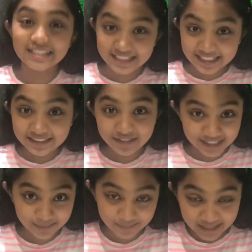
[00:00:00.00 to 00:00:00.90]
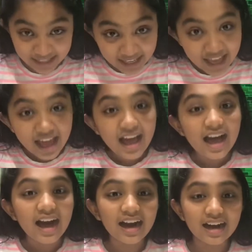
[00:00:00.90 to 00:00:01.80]
easy recipe.
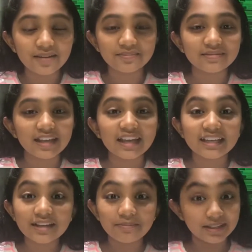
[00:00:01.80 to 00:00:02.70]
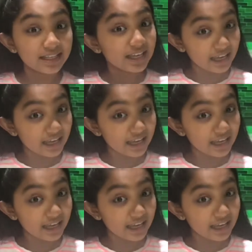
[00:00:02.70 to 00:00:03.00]
Um, it can be